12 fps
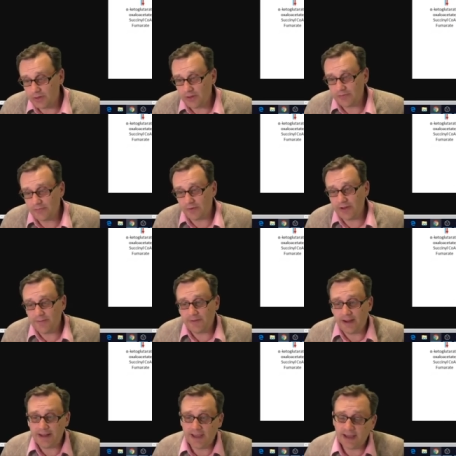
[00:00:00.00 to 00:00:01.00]
So those
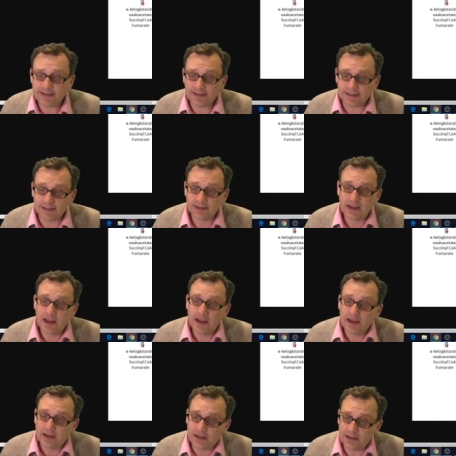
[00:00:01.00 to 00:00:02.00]
free fatty acids